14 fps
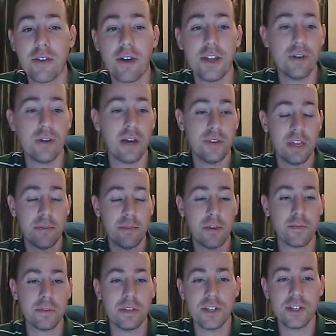I do have an email
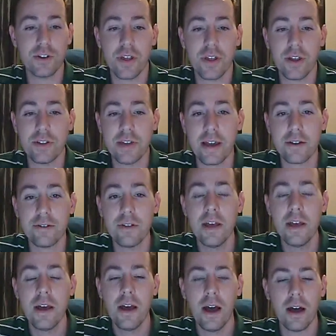from a listener that I'll tackle.
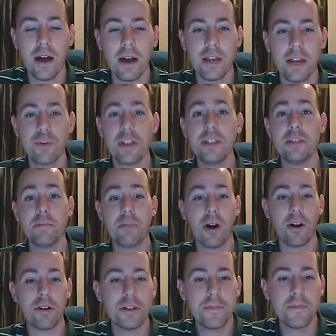It reads in part,